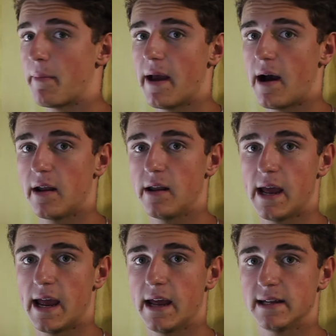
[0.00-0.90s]
out
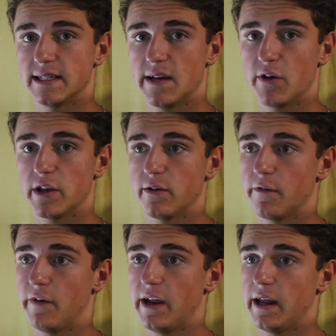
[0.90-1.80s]
and see if we can do a
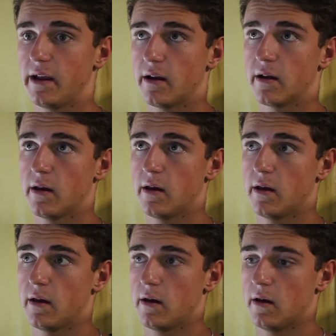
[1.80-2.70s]
feeding
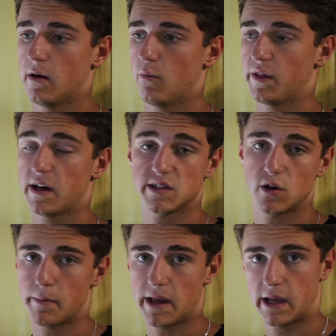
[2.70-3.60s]
with us not being